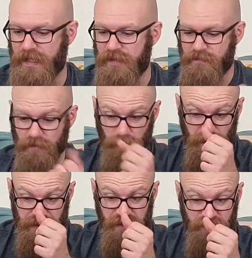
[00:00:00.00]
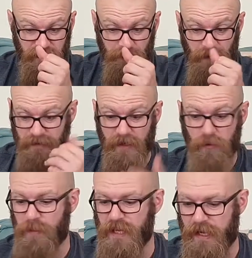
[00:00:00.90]
It's still a little bit yeasty. In fact, that
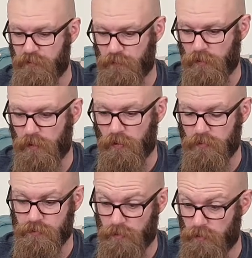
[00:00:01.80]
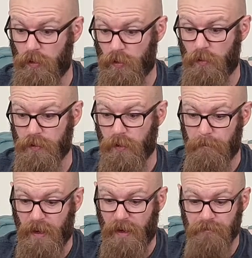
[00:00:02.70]
could be aged for a lot longer,
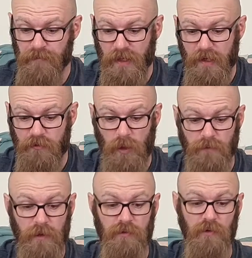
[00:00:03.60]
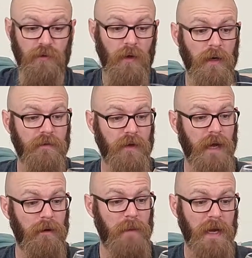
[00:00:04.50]
but it's quite delicious. So I'm going to tell you
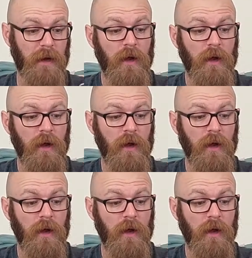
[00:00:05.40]
how I made it.